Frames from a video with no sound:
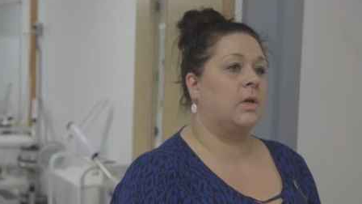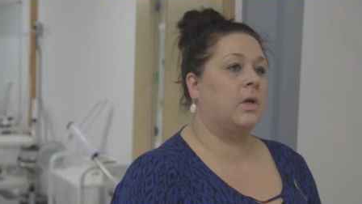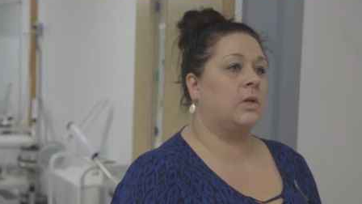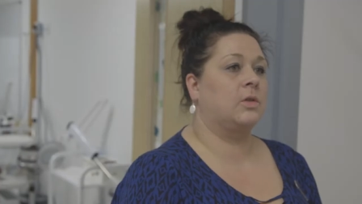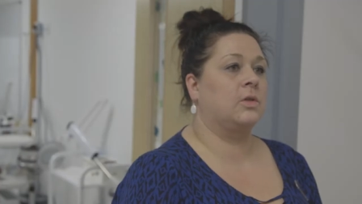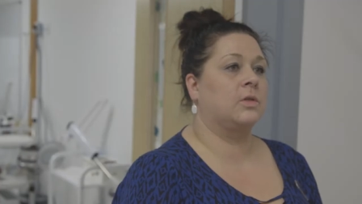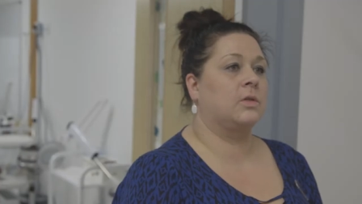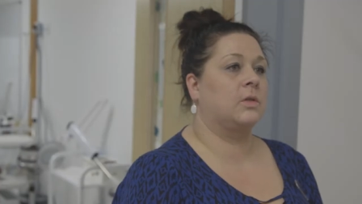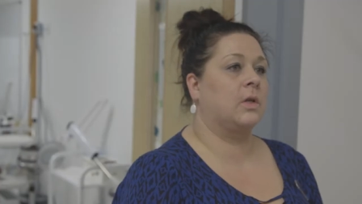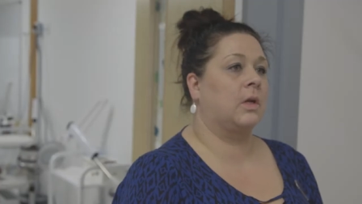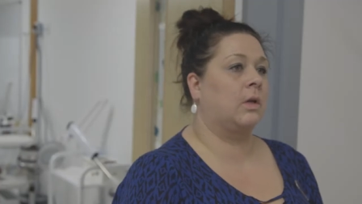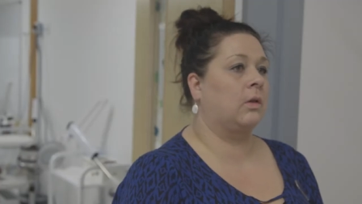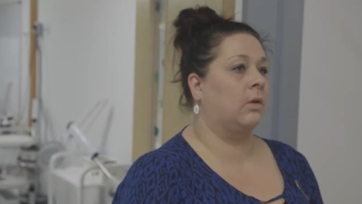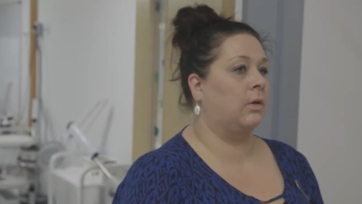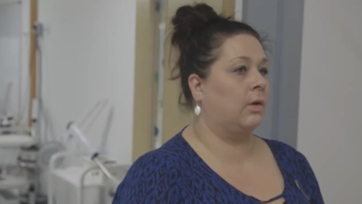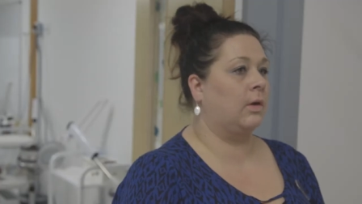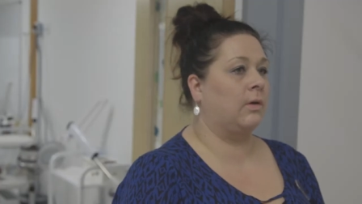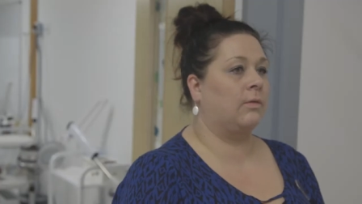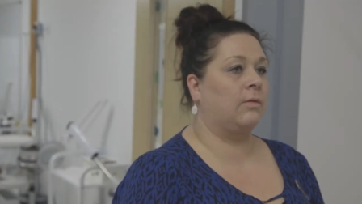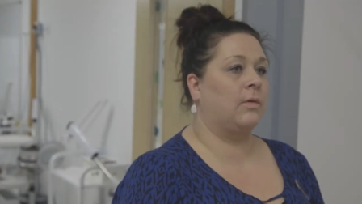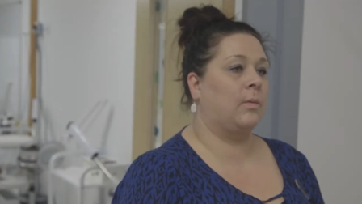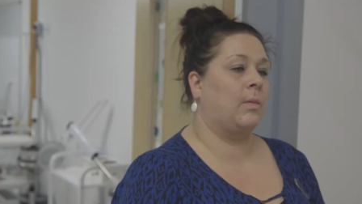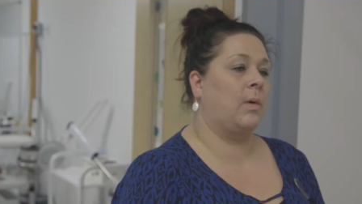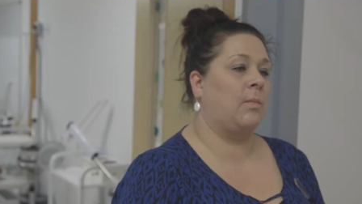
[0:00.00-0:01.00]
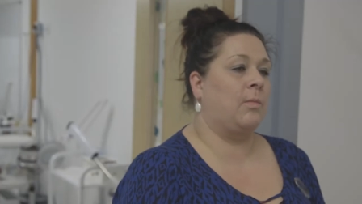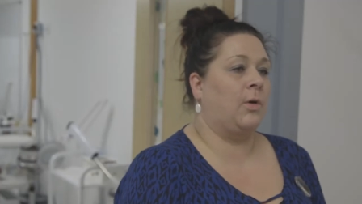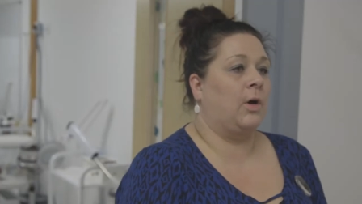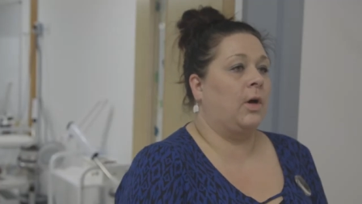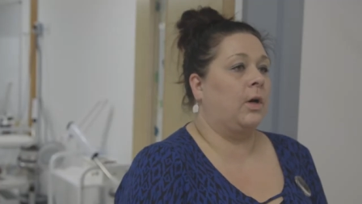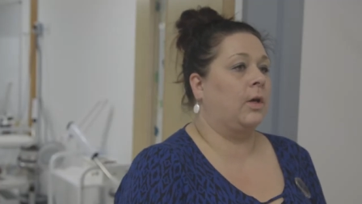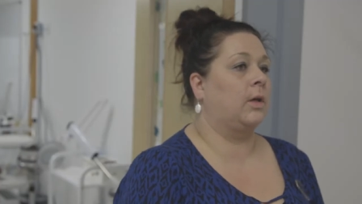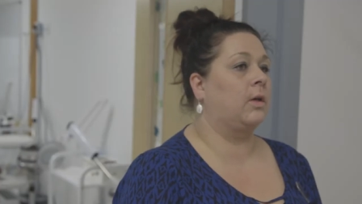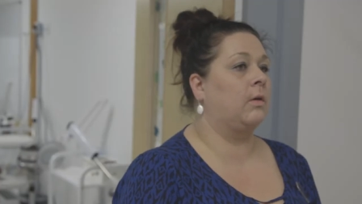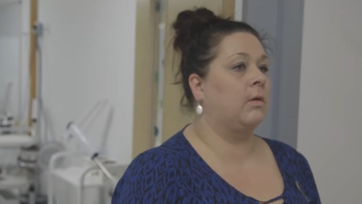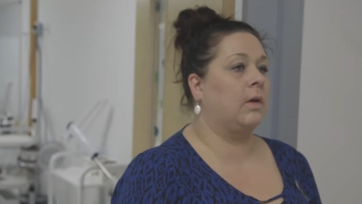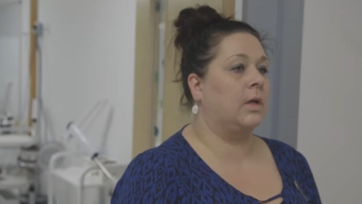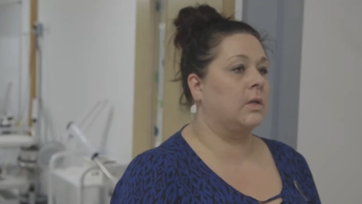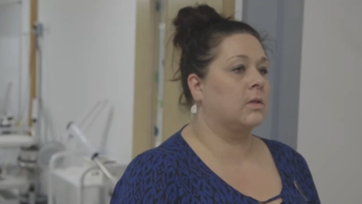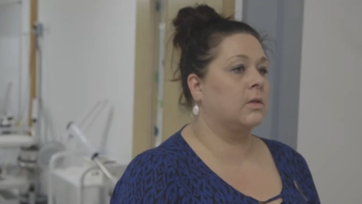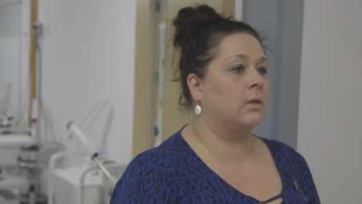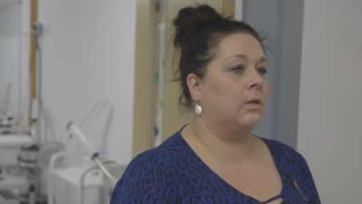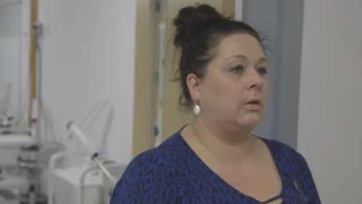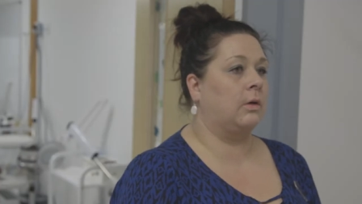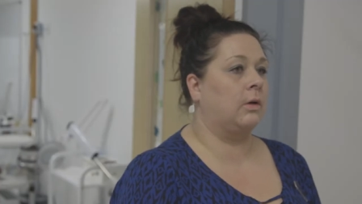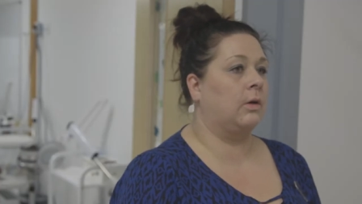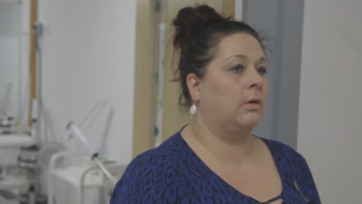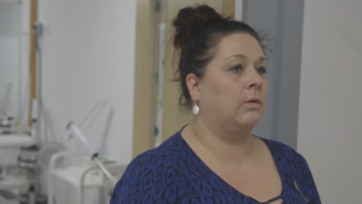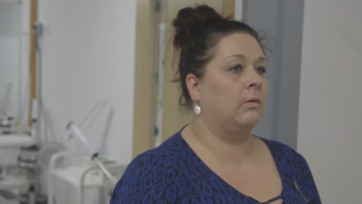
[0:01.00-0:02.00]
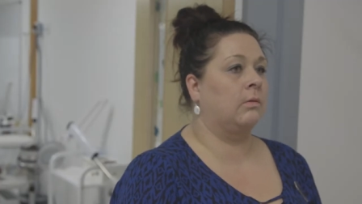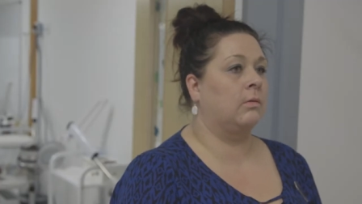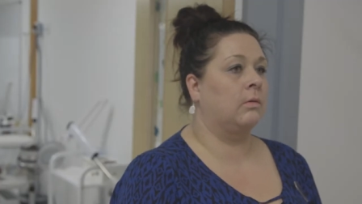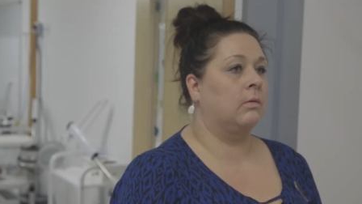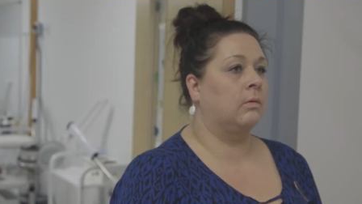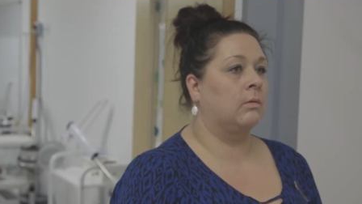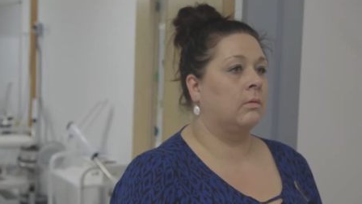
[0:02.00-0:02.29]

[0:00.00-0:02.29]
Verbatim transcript: not just like learning from a book. You get to learn